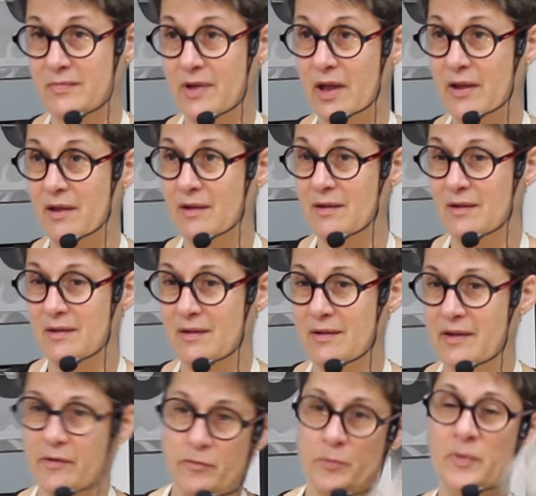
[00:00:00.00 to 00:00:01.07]
Okay?
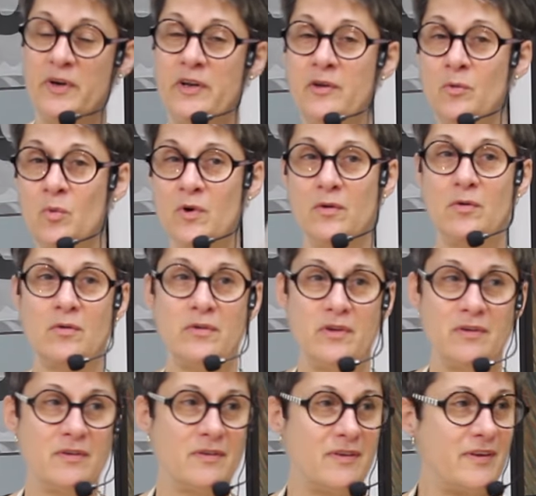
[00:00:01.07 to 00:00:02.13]
Everybody in the world
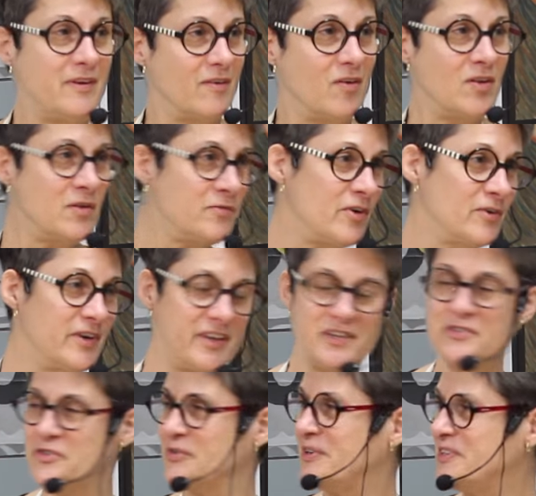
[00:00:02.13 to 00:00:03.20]
all of art
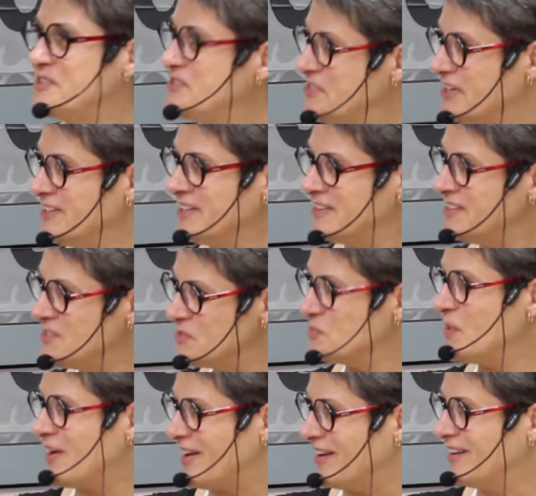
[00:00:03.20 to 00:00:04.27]
history is done in
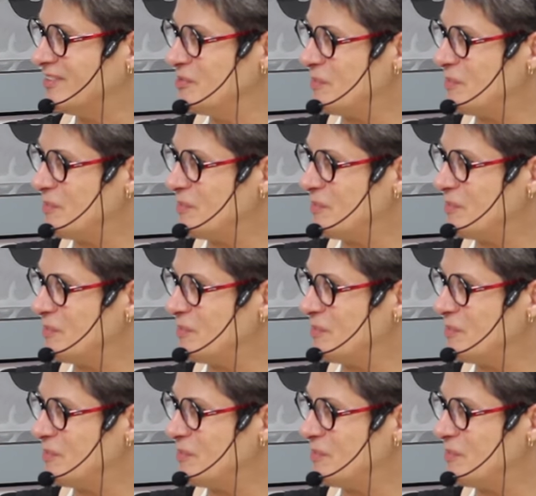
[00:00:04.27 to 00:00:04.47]
this way.